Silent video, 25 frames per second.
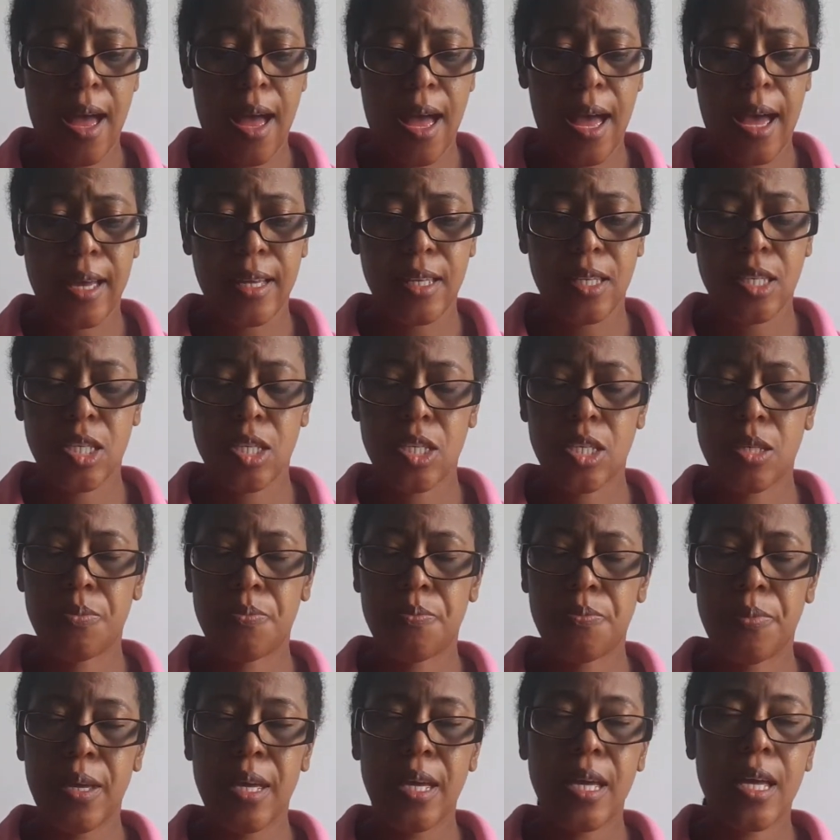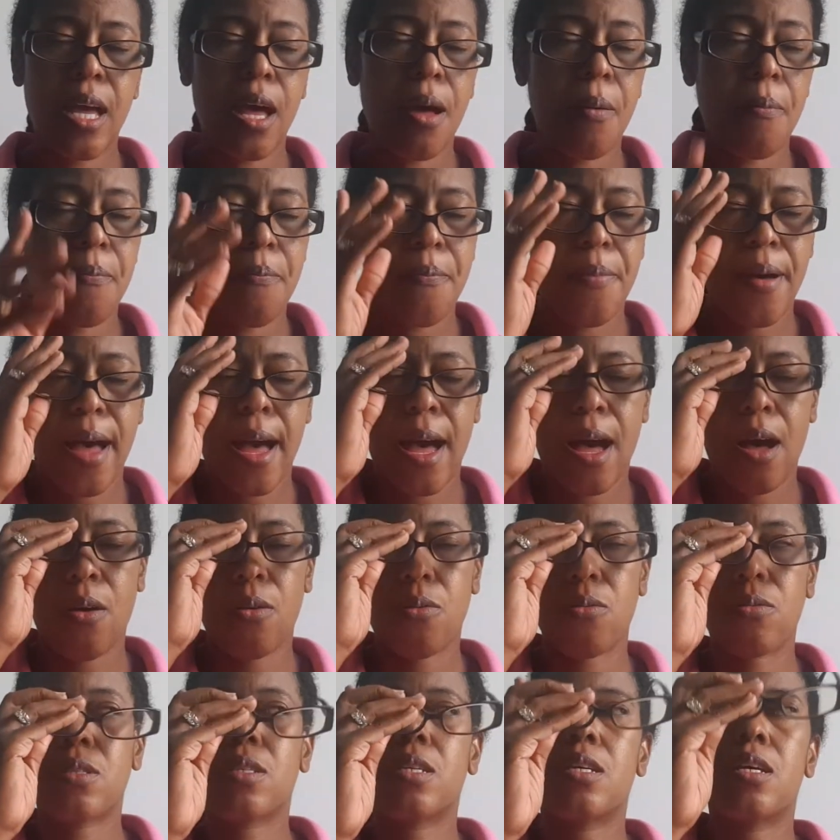I speak
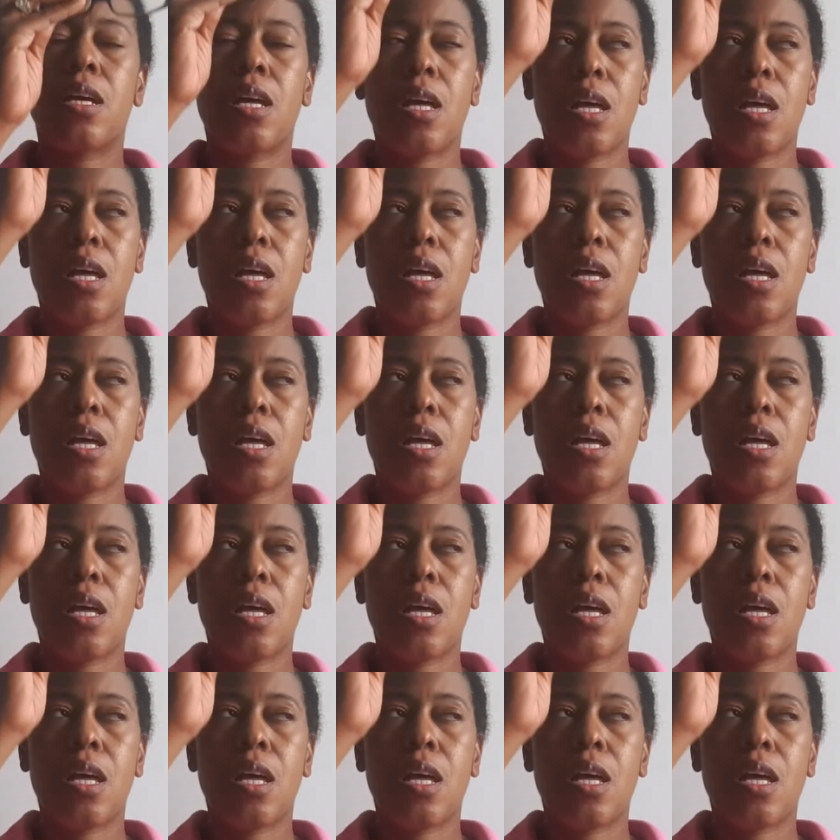about